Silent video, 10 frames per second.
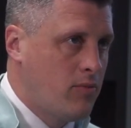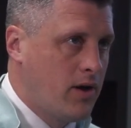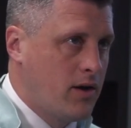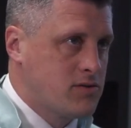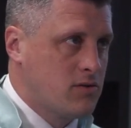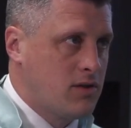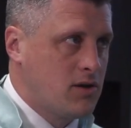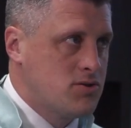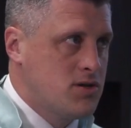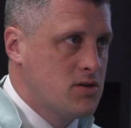But I also
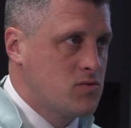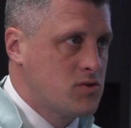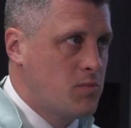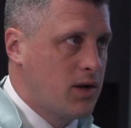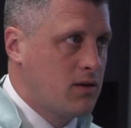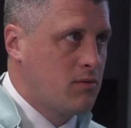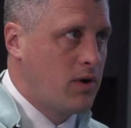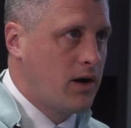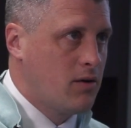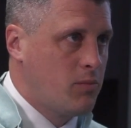think she is respected
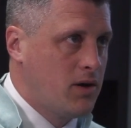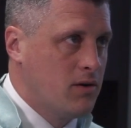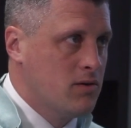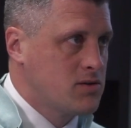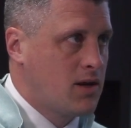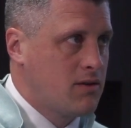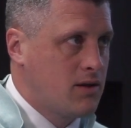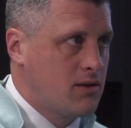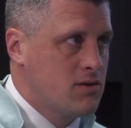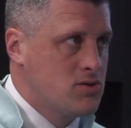by her peers, and I
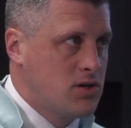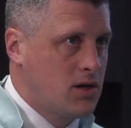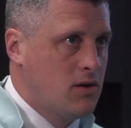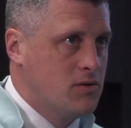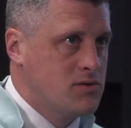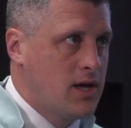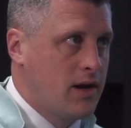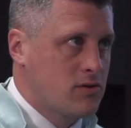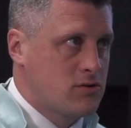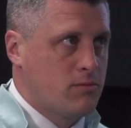think that she goes that
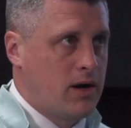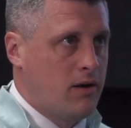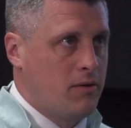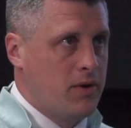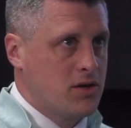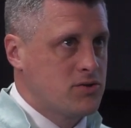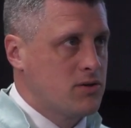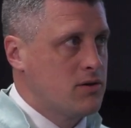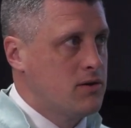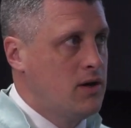extra mile to make
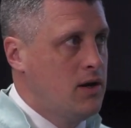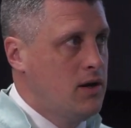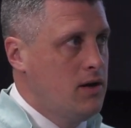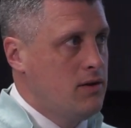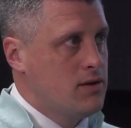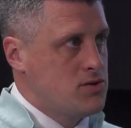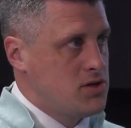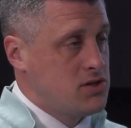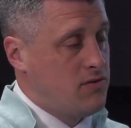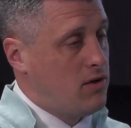sure that
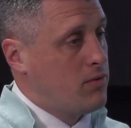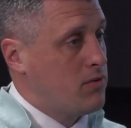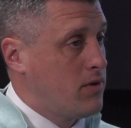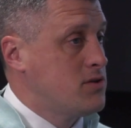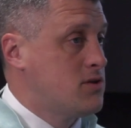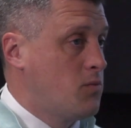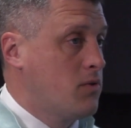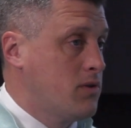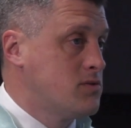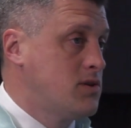she's developing a relationship
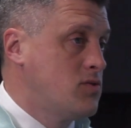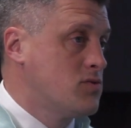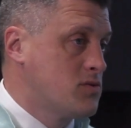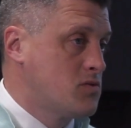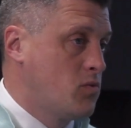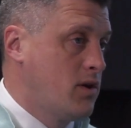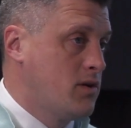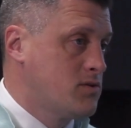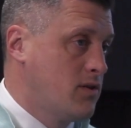with those teachers as well.